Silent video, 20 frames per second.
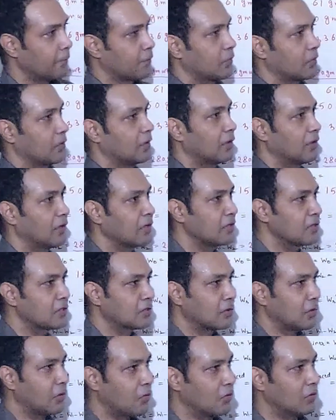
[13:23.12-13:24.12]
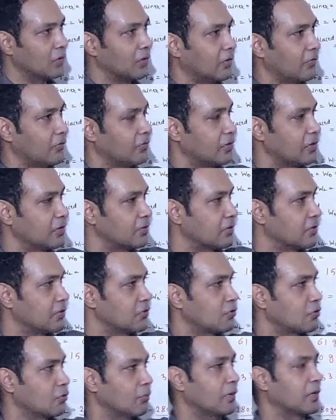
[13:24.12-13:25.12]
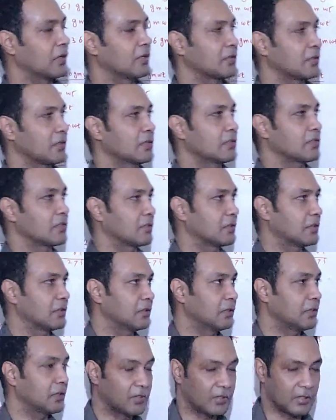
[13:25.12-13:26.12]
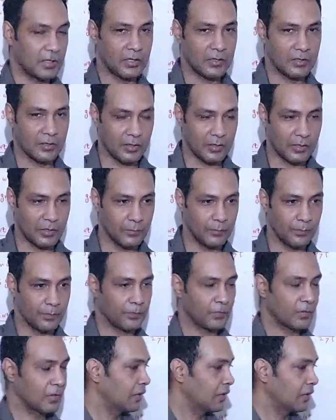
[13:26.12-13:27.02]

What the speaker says: The least count of this instrument is 10 gram,